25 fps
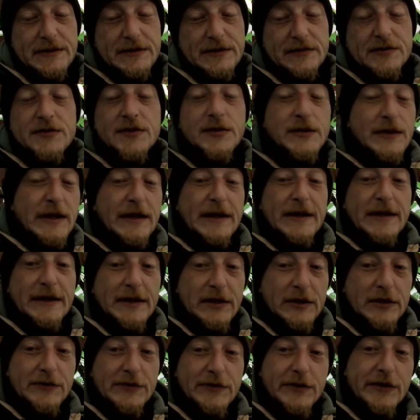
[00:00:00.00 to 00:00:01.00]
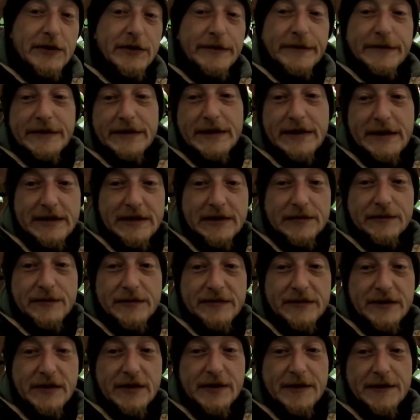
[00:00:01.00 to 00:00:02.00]
so then it looks like no one
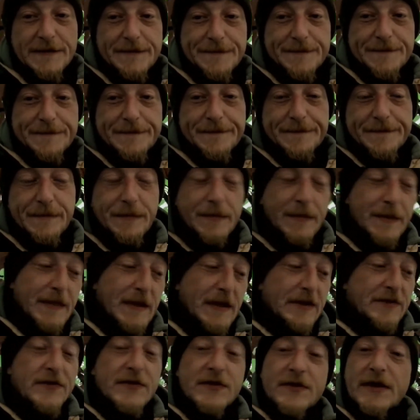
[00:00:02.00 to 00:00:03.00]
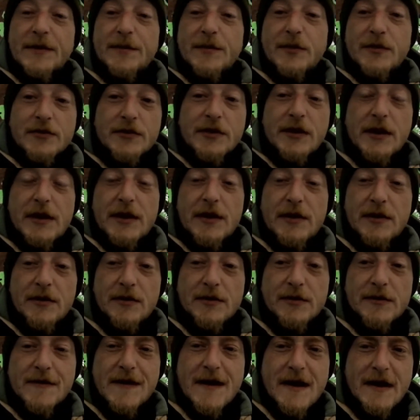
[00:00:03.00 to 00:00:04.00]
was there. It's the same on
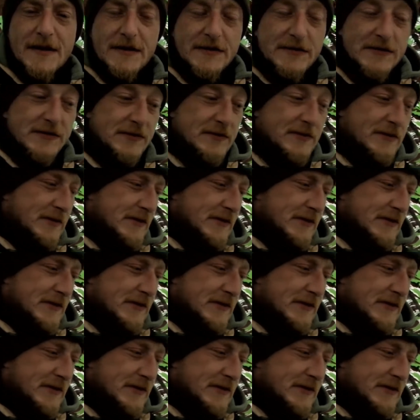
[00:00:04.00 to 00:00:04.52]
long grass.